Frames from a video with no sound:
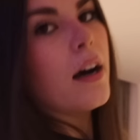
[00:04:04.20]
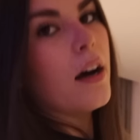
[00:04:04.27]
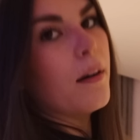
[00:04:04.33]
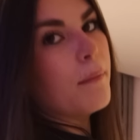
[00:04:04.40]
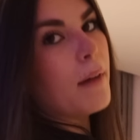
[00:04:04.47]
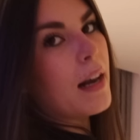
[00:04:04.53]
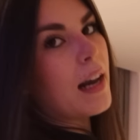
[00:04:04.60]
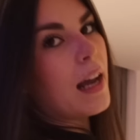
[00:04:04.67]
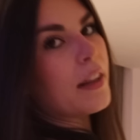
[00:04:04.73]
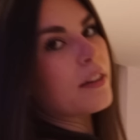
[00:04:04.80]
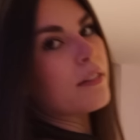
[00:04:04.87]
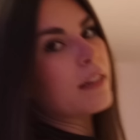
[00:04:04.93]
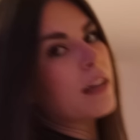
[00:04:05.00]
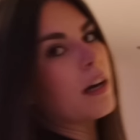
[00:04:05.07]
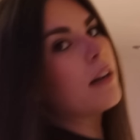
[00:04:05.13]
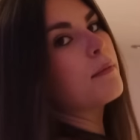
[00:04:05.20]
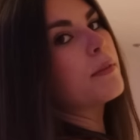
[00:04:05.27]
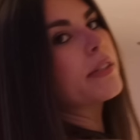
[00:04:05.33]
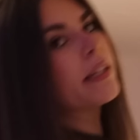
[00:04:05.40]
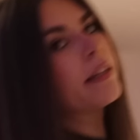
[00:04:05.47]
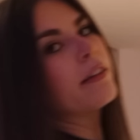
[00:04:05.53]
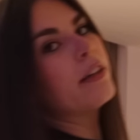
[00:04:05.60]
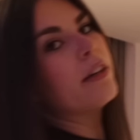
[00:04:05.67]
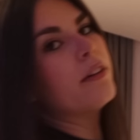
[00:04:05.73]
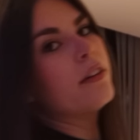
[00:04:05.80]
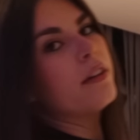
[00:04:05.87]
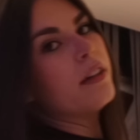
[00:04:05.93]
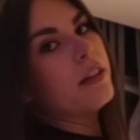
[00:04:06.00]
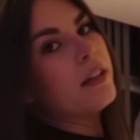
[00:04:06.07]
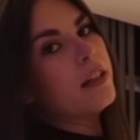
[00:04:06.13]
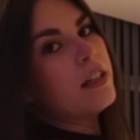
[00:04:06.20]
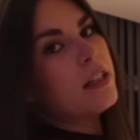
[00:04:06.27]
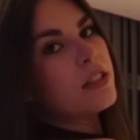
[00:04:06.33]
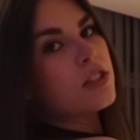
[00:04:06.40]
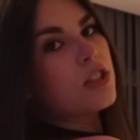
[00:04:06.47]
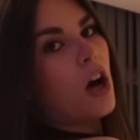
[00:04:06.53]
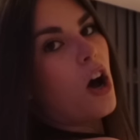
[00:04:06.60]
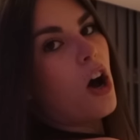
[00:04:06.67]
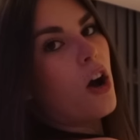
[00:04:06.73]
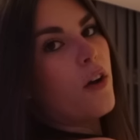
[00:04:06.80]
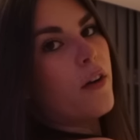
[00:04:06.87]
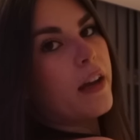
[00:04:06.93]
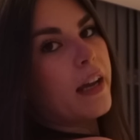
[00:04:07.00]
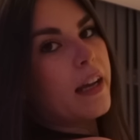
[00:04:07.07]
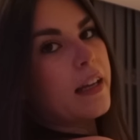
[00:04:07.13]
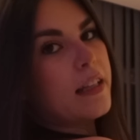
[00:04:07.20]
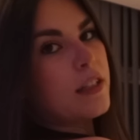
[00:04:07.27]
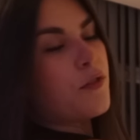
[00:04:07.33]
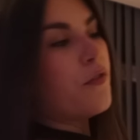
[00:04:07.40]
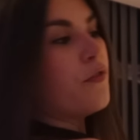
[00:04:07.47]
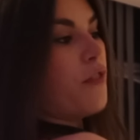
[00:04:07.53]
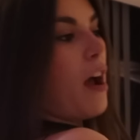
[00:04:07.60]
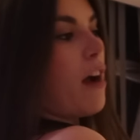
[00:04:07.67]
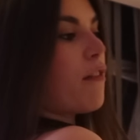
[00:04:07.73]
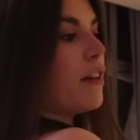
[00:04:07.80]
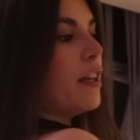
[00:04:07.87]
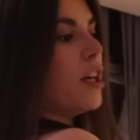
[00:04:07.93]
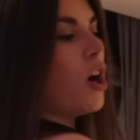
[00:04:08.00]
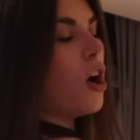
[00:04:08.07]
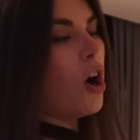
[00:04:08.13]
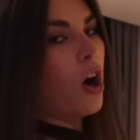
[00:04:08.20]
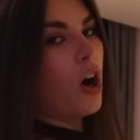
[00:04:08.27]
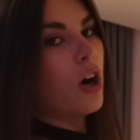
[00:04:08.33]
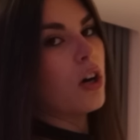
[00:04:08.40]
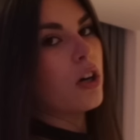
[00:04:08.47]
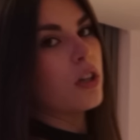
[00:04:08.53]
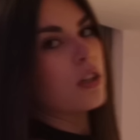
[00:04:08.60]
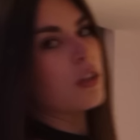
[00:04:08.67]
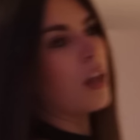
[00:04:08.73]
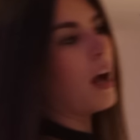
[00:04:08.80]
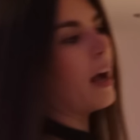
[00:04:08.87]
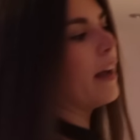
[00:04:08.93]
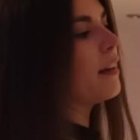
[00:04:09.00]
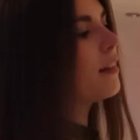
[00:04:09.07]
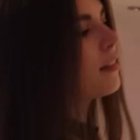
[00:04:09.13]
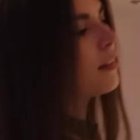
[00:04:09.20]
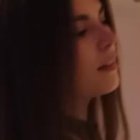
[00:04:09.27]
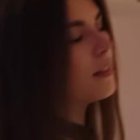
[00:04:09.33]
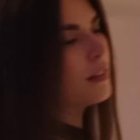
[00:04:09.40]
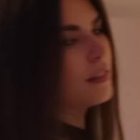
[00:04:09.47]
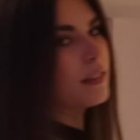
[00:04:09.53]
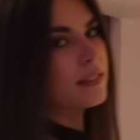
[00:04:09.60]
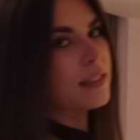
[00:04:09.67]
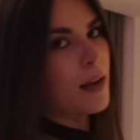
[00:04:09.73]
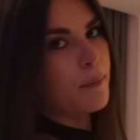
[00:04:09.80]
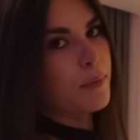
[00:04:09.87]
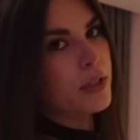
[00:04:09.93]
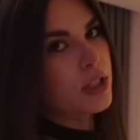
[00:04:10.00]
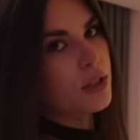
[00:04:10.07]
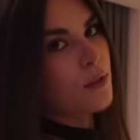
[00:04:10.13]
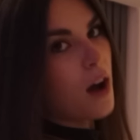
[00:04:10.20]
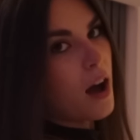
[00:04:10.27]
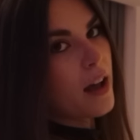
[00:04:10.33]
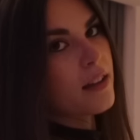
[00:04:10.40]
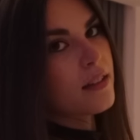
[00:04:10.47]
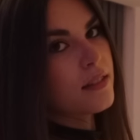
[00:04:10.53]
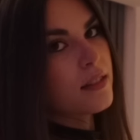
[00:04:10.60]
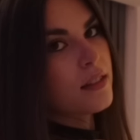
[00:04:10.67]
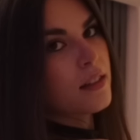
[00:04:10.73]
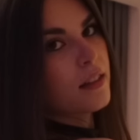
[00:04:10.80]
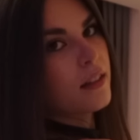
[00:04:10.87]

um, a leathery kind of material. So it is very hot, like temperature wise.